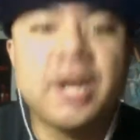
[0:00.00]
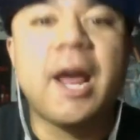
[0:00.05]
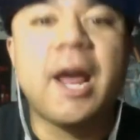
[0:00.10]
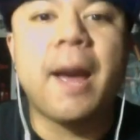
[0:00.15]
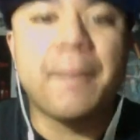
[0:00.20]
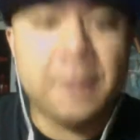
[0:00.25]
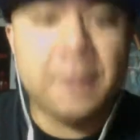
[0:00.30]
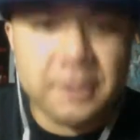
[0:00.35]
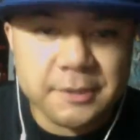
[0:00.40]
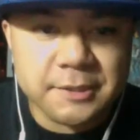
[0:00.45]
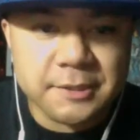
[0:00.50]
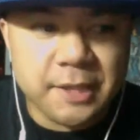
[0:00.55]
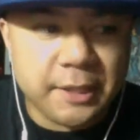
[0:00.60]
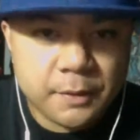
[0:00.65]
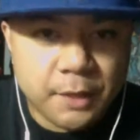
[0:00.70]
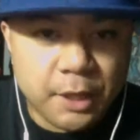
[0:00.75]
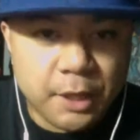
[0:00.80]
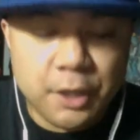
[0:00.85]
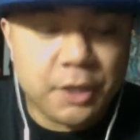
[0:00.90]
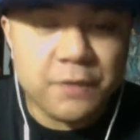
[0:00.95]
happens,
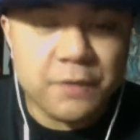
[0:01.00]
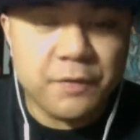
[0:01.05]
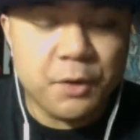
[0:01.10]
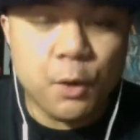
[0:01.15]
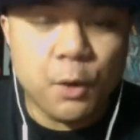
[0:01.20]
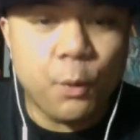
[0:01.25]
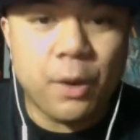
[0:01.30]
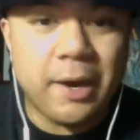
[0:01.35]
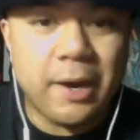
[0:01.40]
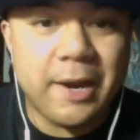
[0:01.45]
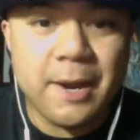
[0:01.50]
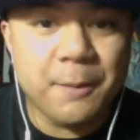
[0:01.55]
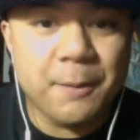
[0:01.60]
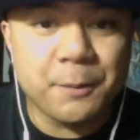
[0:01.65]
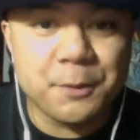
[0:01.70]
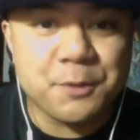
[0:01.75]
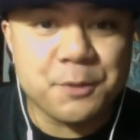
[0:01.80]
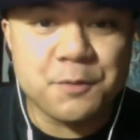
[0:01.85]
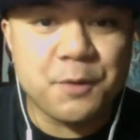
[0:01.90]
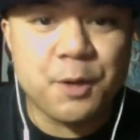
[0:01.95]
and I don't even know where I am
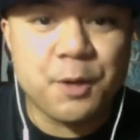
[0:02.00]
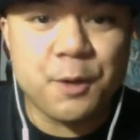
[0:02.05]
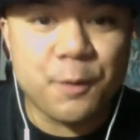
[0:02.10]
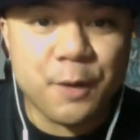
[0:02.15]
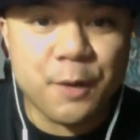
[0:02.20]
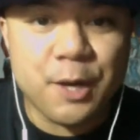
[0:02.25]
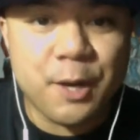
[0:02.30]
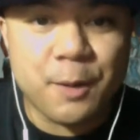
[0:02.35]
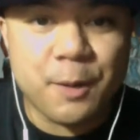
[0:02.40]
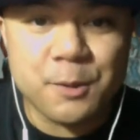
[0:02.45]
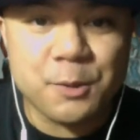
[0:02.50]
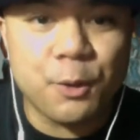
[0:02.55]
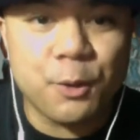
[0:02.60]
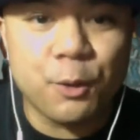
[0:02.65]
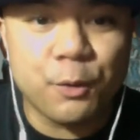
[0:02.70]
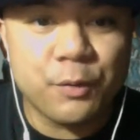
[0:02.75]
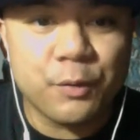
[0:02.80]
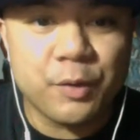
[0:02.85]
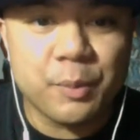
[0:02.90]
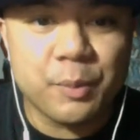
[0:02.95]
with this video right now. It's
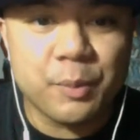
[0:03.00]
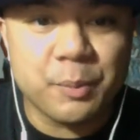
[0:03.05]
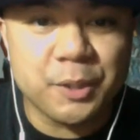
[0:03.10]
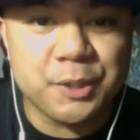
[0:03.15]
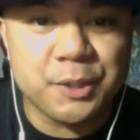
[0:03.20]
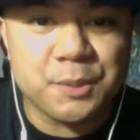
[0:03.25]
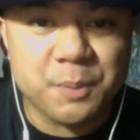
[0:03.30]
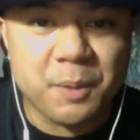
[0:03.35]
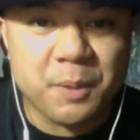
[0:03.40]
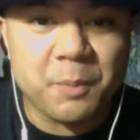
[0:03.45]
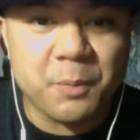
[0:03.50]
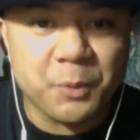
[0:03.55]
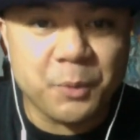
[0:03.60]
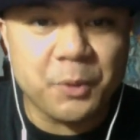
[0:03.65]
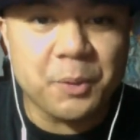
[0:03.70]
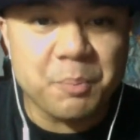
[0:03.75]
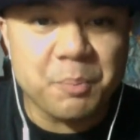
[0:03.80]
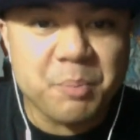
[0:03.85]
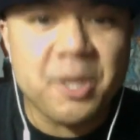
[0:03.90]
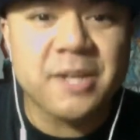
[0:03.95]
all over the place, but I'm
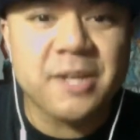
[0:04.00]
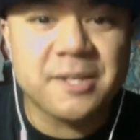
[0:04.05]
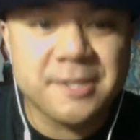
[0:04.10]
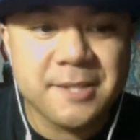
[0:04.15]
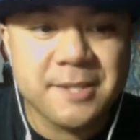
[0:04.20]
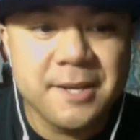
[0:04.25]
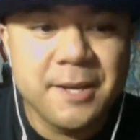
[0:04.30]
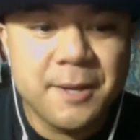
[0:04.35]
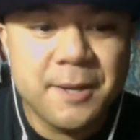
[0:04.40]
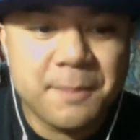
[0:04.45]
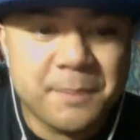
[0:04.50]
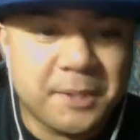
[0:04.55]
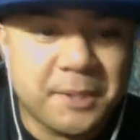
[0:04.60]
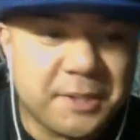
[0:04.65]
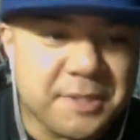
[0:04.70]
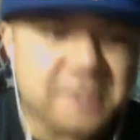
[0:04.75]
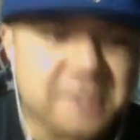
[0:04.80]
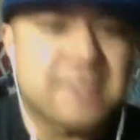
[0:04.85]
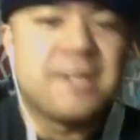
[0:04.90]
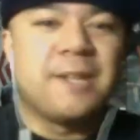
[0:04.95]
really pissed
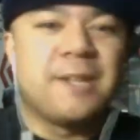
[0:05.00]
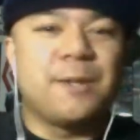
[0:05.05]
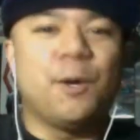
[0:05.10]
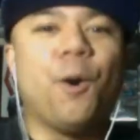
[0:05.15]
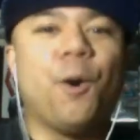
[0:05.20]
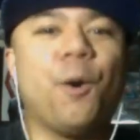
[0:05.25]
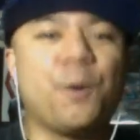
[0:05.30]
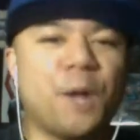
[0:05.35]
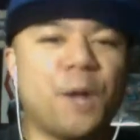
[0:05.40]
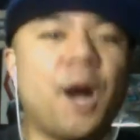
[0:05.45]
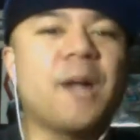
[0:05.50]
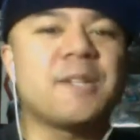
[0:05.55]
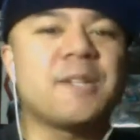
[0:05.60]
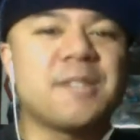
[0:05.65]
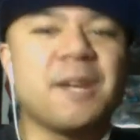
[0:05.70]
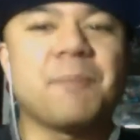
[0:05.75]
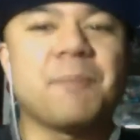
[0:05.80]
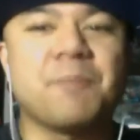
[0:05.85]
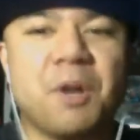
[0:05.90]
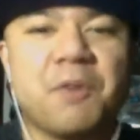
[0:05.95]
because the whole
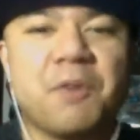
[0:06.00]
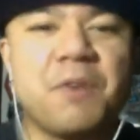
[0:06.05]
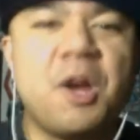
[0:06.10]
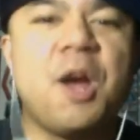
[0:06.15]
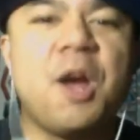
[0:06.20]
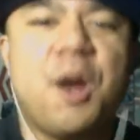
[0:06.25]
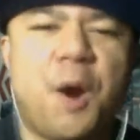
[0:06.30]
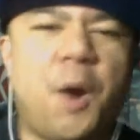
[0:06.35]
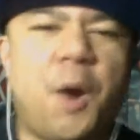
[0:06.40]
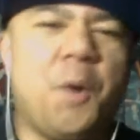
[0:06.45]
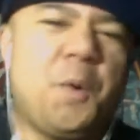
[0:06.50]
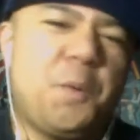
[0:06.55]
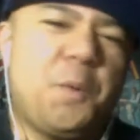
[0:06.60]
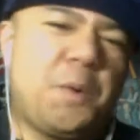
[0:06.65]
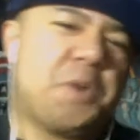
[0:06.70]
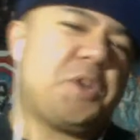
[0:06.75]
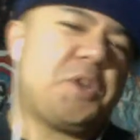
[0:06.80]
concept of, oh, we should